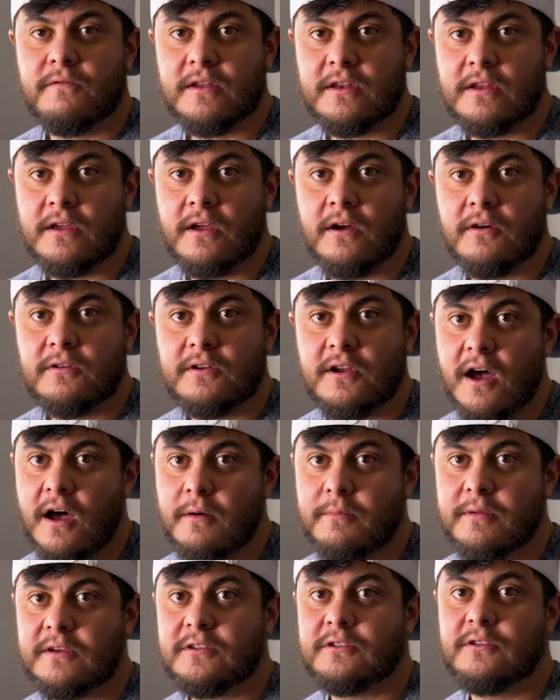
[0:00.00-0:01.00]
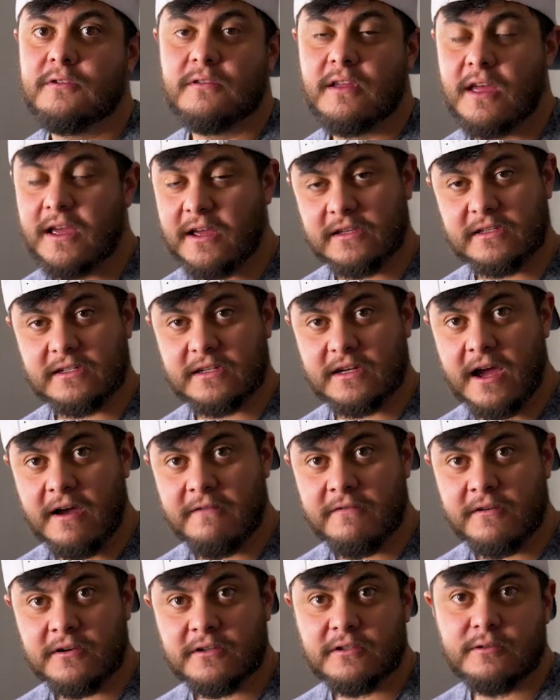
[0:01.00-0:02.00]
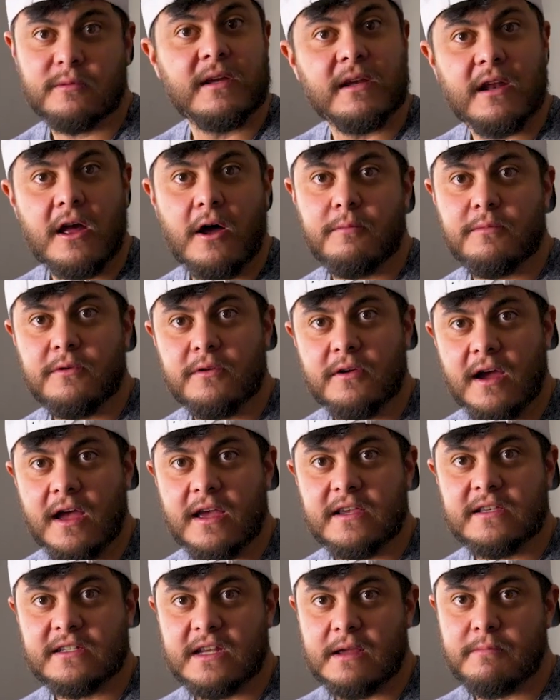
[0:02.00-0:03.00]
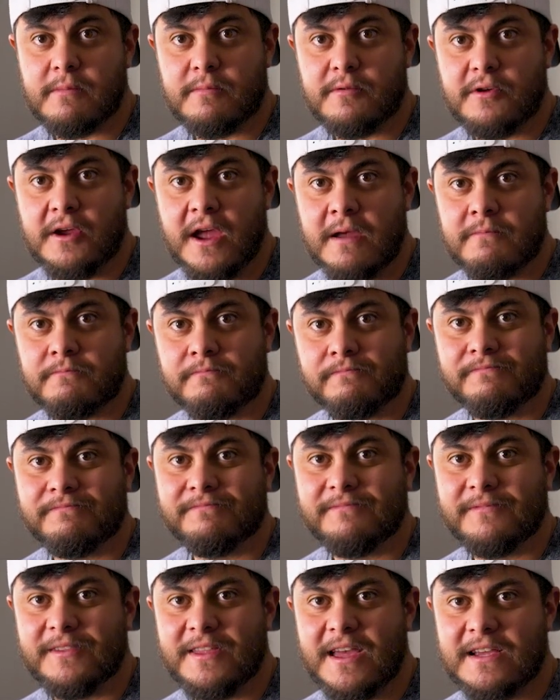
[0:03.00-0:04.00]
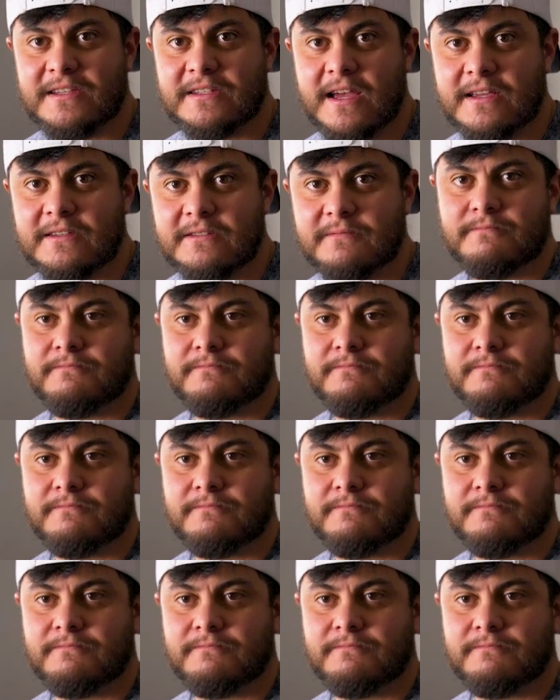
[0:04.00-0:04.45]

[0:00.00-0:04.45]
video topics you'd like us to cover so we can help you guys step up your game. Thanks, guys.